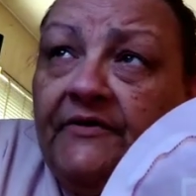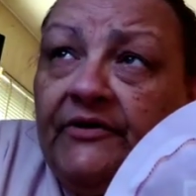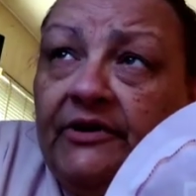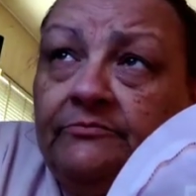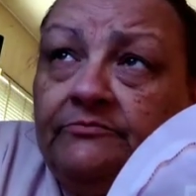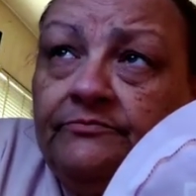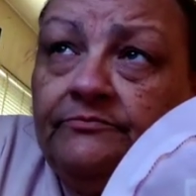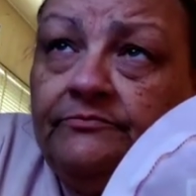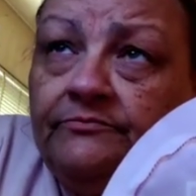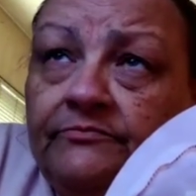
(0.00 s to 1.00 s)
of them
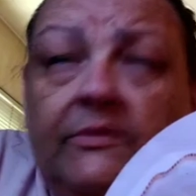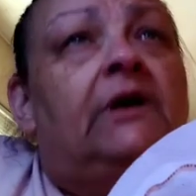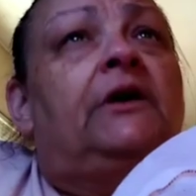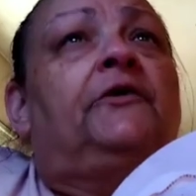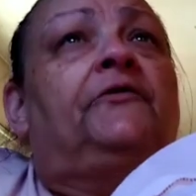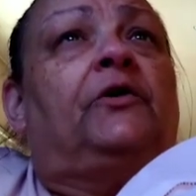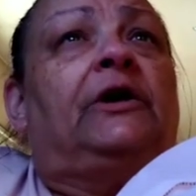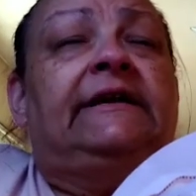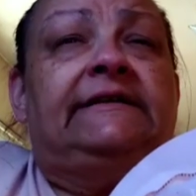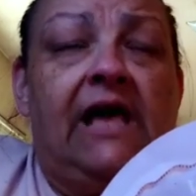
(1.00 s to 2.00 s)
for
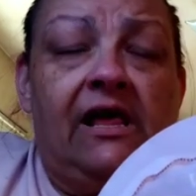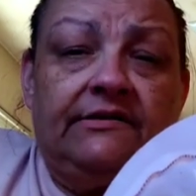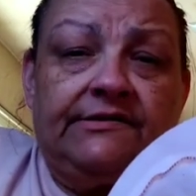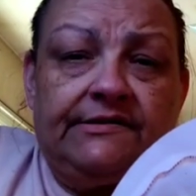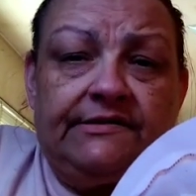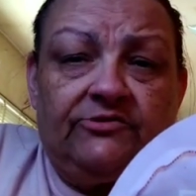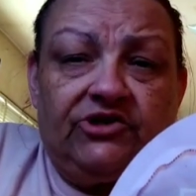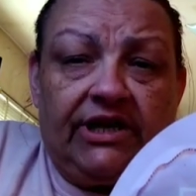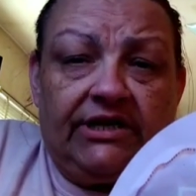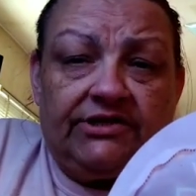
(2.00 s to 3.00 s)
$8 and some
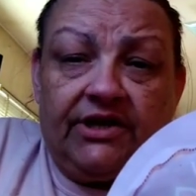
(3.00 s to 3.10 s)
change.